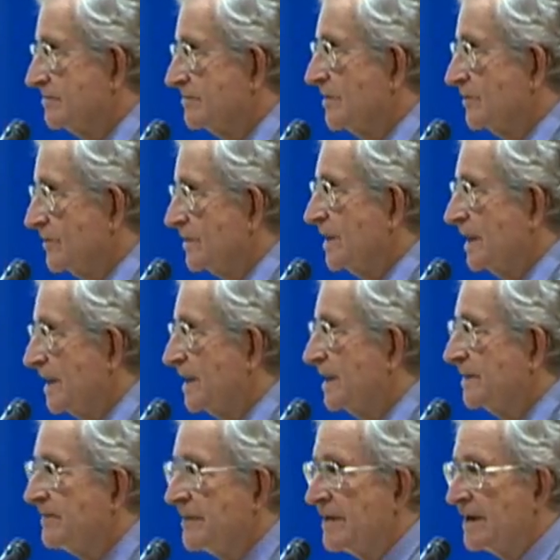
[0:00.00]

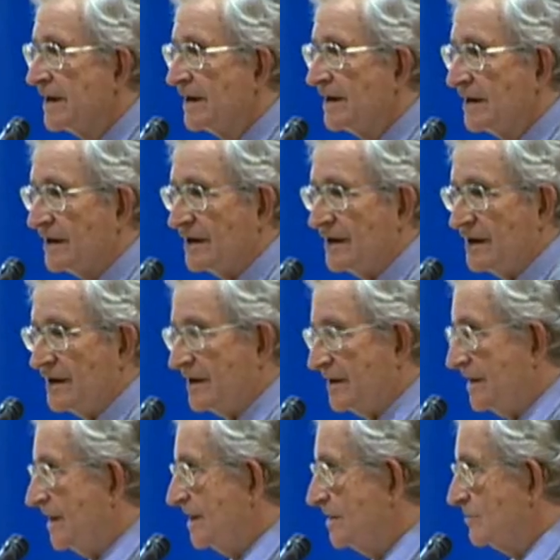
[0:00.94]
okay.
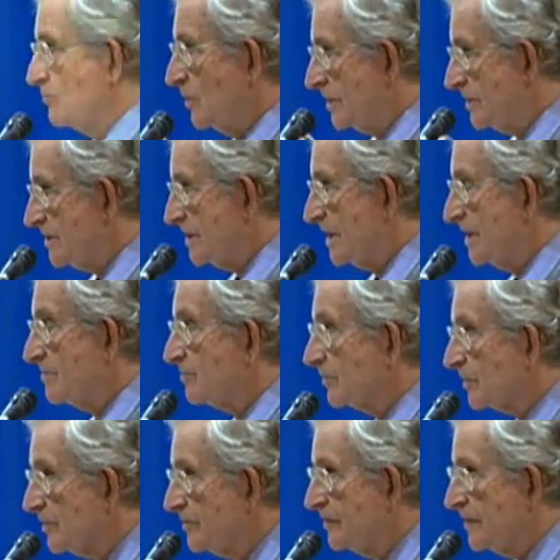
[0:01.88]
And once they
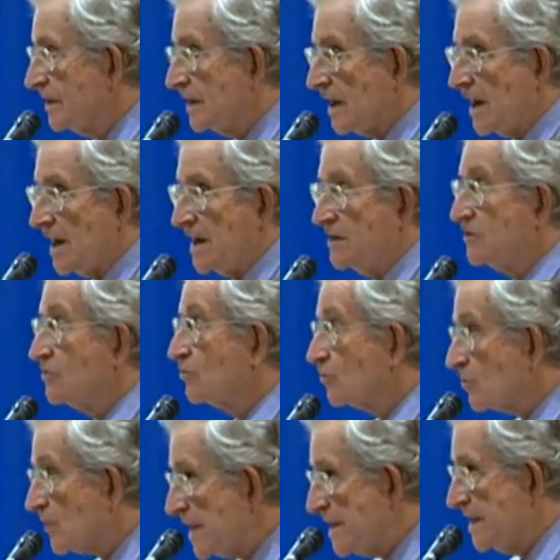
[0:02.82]
approved it, I had to
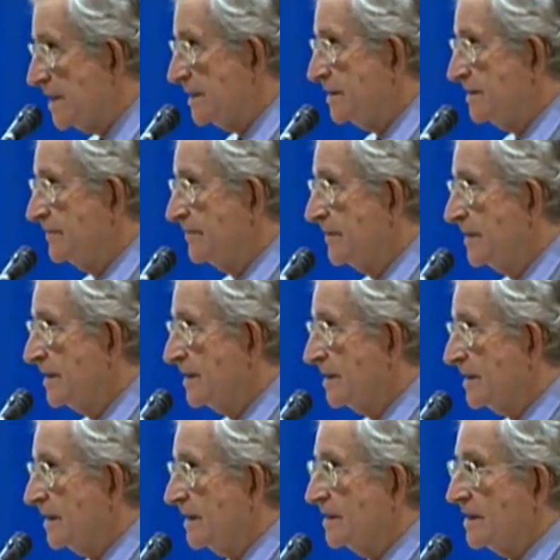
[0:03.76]
read it.
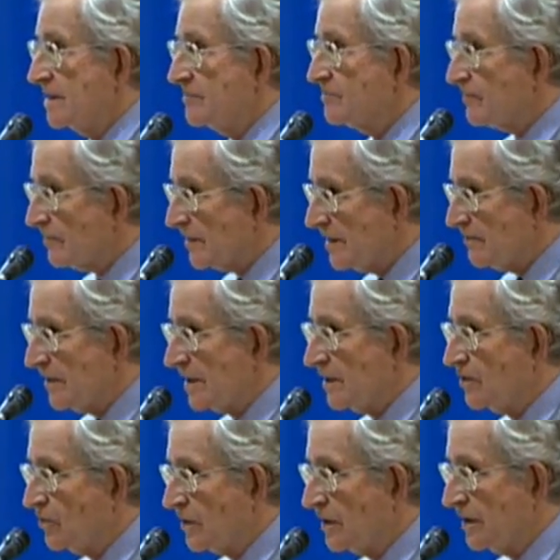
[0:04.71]
And they
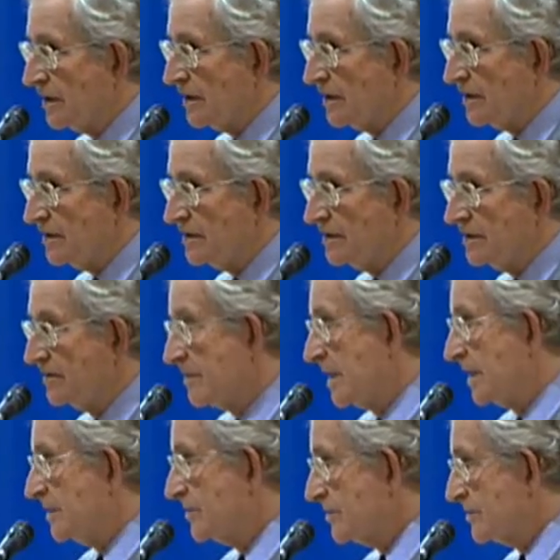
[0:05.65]
pre-recorded it to
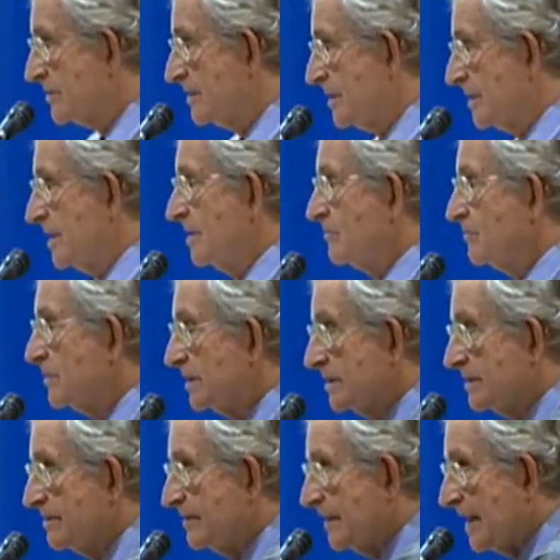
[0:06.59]
make sure that I
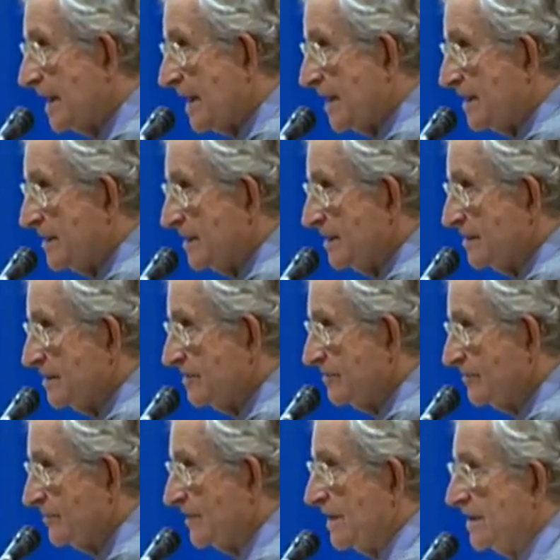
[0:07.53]
wouldn't add a
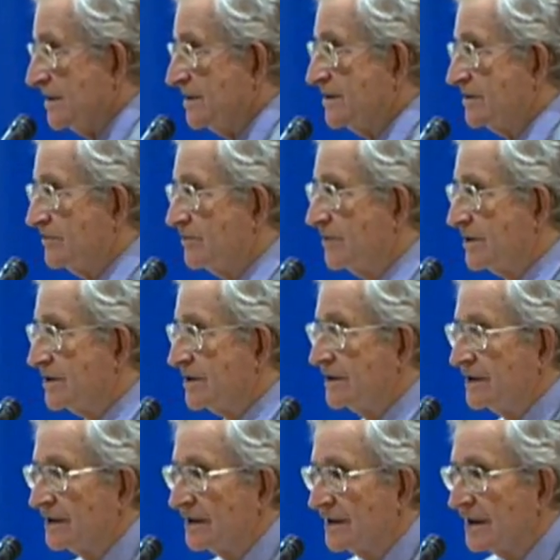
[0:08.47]
phrase that
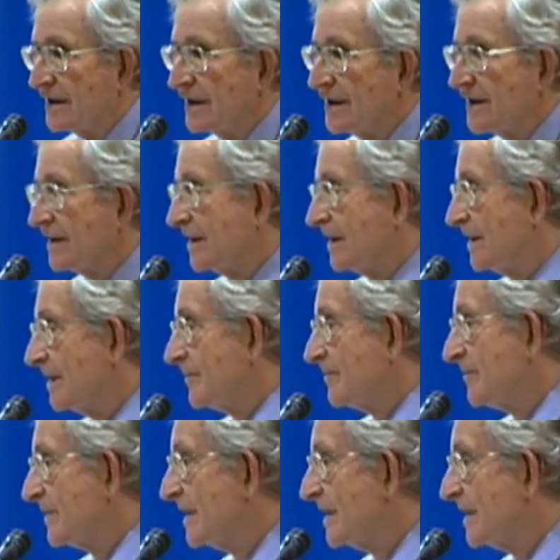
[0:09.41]
wasn't, that